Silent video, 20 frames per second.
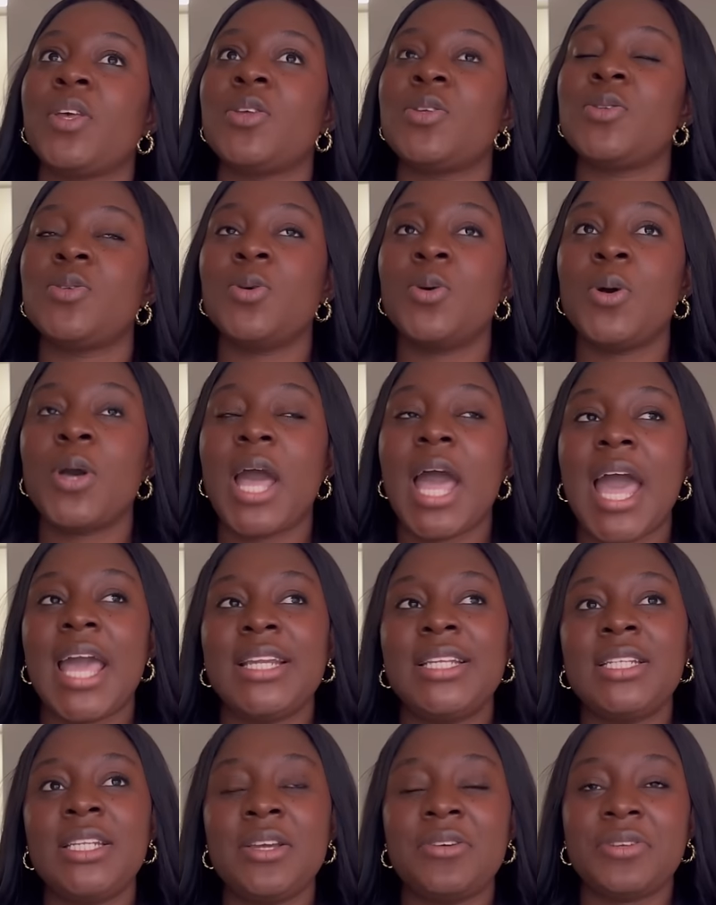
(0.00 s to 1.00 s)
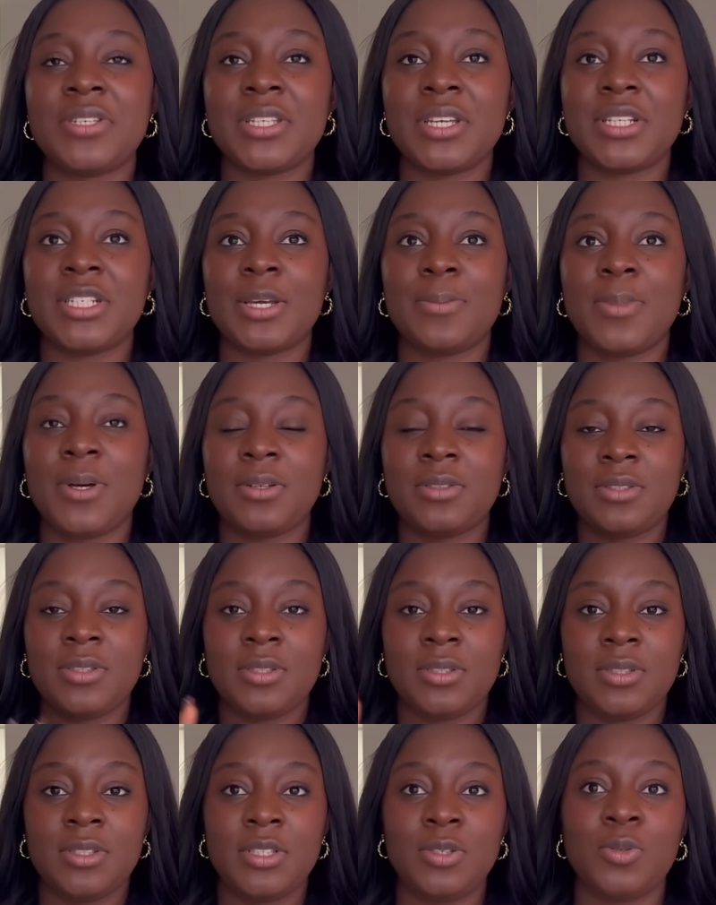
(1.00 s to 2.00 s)
so i did a research about
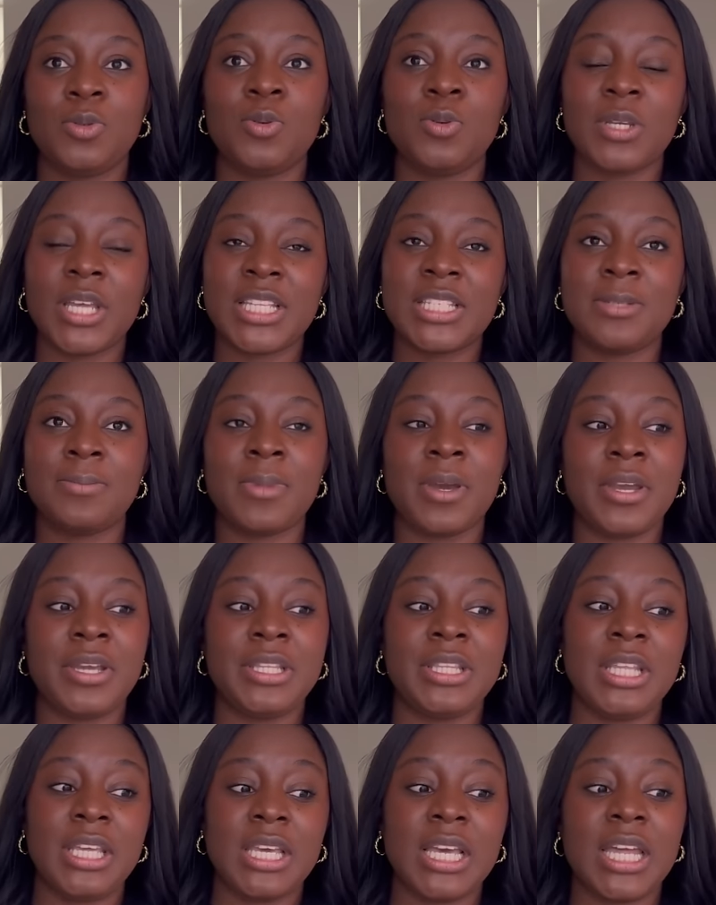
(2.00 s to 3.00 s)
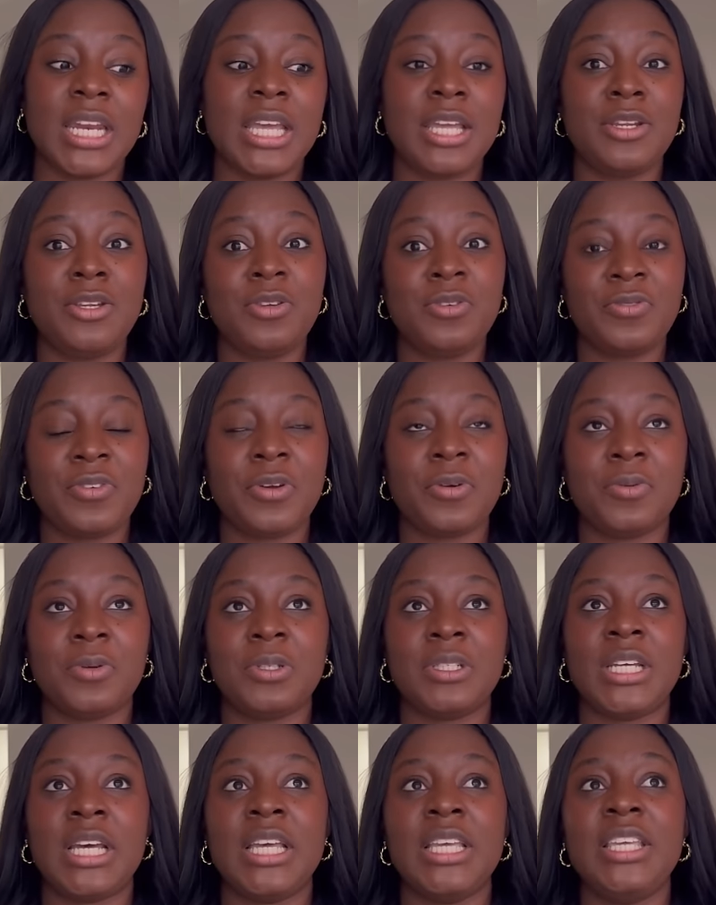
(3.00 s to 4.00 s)
the whole getting married thing and i knew very
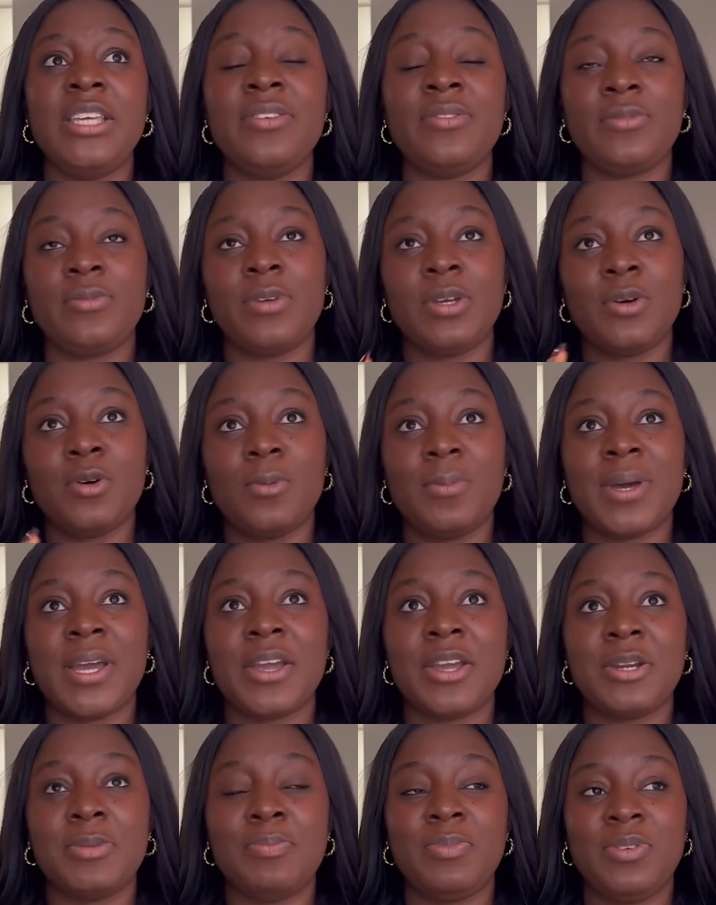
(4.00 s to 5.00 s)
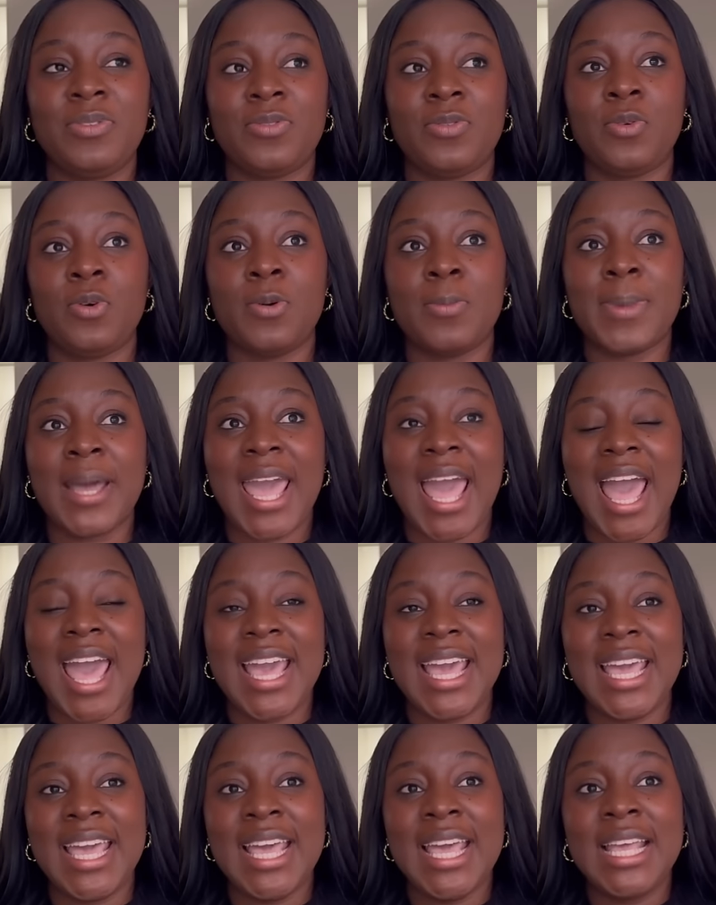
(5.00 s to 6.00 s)
well that if we got married before my
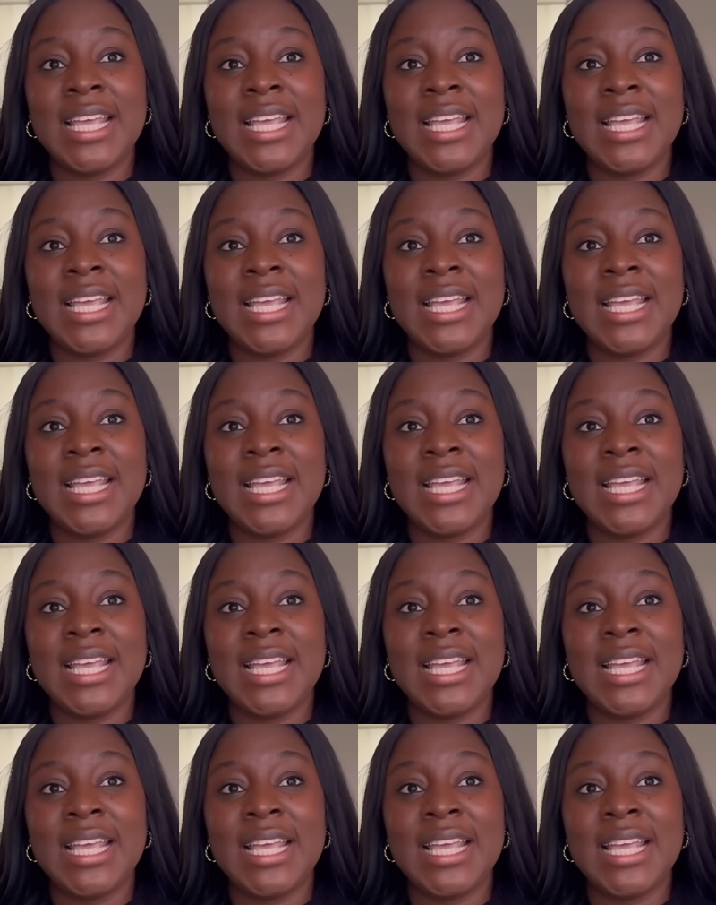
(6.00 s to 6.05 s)
i